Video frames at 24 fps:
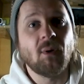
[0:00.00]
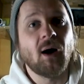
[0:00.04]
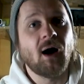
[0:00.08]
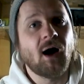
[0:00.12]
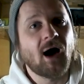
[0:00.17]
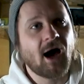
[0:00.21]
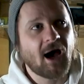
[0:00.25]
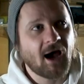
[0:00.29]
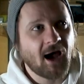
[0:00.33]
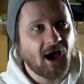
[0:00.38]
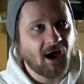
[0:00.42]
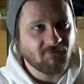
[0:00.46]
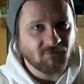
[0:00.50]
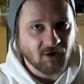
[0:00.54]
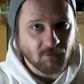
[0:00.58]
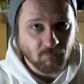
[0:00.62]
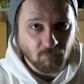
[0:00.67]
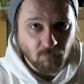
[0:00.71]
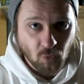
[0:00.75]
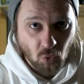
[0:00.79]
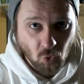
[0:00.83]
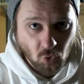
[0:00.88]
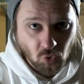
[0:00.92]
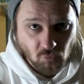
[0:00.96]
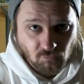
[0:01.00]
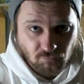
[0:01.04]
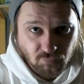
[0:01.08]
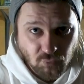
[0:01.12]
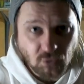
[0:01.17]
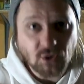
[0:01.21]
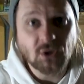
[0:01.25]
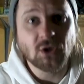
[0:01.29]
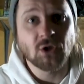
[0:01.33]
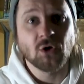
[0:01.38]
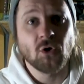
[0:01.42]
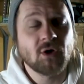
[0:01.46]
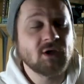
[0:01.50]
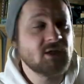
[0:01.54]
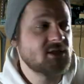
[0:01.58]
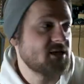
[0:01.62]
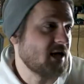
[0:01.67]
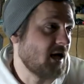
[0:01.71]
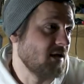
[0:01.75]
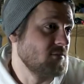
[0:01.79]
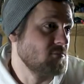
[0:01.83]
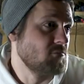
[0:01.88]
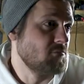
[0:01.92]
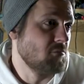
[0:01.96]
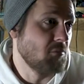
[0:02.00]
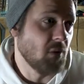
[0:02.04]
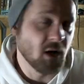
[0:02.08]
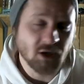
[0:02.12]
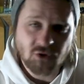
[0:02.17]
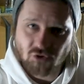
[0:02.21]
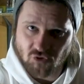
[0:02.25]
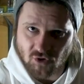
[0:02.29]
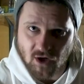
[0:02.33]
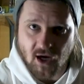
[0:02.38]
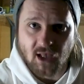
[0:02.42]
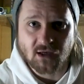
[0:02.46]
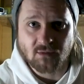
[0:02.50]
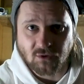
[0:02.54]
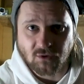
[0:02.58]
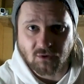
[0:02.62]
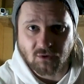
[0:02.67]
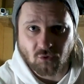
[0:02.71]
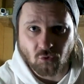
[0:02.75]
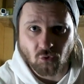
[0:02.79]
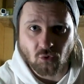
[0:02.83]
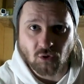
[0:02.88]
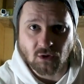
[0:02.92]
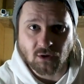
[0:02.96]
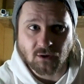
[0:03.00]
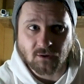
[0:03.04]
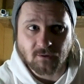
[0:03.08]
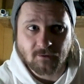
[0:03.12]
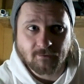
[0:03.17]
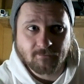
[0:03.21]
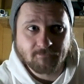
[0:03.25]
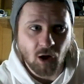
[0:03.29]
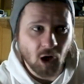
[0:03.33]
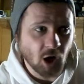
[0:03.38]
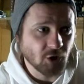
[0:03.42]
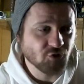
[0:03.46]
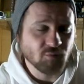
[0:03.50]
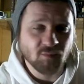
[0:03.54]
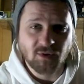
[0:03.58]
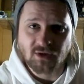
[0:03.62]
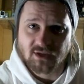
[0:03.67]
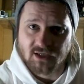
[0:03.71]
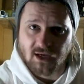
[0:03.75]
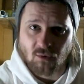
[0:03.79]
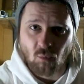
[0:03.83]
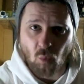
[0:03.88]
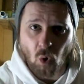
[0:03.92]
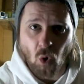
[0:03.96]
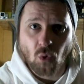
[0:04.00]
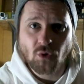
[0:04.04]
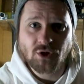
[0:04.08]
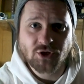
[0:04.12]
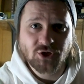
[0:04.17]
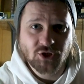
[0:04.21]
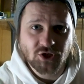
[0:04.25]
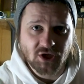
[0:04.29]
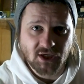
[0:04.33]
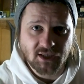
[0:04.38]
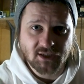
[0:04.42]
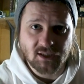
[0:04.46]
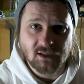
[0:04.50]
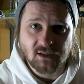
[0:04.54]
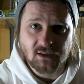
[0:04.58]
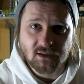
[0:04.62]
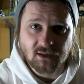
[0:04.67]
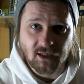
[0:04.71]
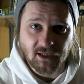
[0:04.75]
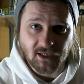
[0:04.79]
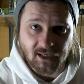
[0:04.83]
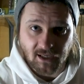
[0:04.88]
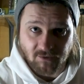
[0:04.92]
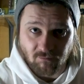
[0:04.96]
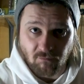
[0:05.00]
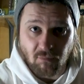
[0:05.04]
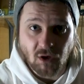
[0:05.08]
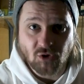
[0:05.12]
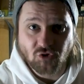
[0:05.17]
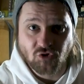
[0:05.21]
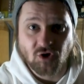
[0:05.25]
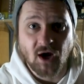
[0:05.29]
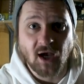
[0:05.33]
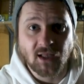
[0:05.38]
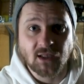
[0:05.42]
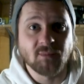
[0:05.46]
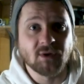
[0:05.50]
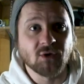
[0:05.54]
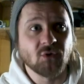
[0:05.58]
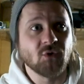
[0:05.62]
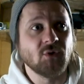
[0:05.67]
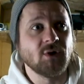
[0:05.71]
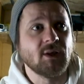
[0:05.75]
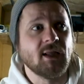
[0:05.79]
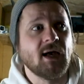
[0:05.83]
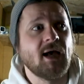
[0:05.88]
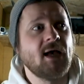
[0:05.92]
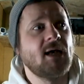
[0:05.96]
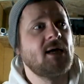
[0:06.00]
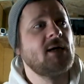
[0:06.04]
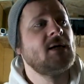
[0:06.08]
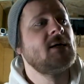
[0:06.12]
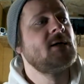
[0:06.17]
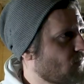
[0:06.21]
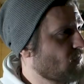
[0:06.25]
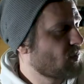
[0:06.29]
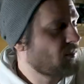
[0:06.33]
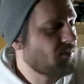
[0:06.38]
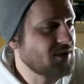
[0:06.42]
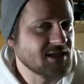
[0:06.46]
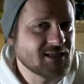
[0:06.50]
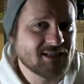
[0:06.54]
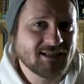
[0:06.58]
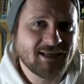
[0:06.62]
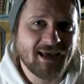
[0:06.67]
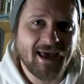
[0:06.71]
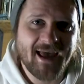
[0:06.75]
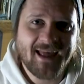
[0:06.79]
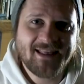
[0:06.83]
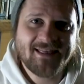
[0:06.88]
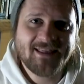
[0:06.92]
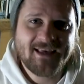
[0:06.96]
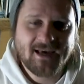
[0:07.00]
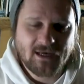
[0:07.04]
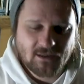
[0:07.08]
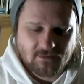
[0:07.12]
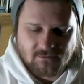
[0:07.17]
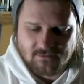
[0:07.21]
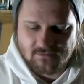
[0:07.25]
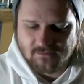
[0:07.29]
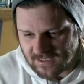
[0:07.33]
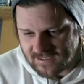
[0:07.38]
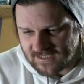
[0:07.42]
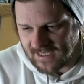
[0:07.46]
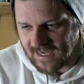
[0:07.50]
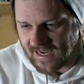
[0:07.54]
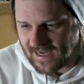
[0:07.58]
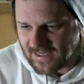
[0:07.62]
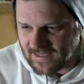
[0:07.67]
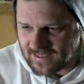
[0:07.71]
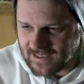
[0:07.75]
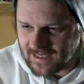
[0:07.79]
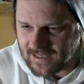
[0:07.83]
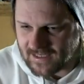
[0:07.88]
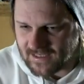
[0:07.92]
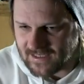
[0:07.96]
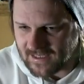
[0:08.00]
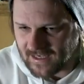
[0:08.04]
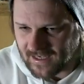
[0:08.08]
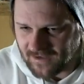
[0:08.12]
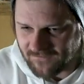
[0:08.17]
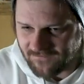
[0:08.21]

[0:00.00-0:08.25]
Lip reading: But if I'm completely honest, I'd much rather be doing 100% wilderness chasing. Like, I'd much rather be doing that. But it's getting there. It's getting there.